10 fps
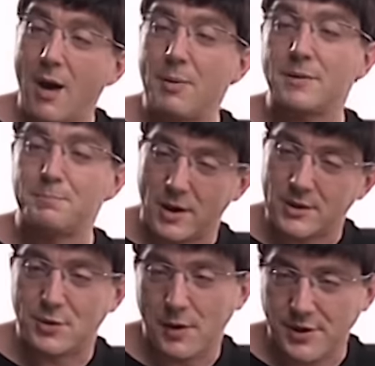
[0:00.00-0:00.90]
how about
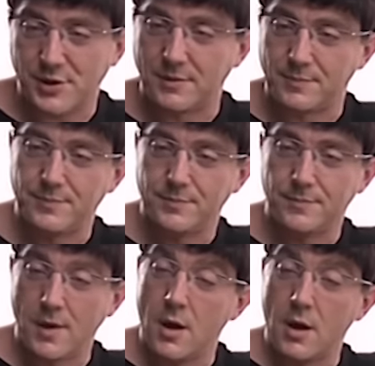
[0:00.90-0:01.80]
punctuation?
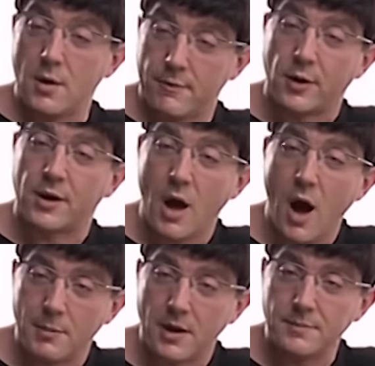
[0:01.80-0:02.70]
For a
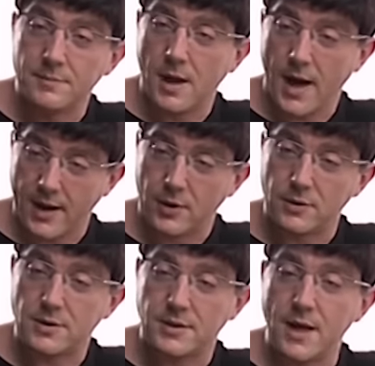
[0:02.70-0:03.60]
comma, I
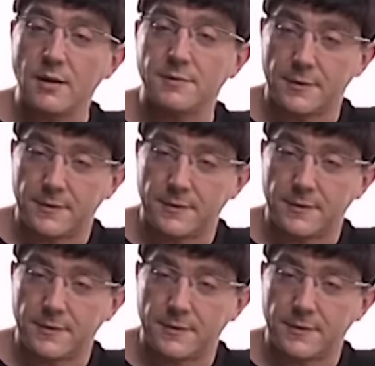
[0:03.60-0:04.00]
hold it down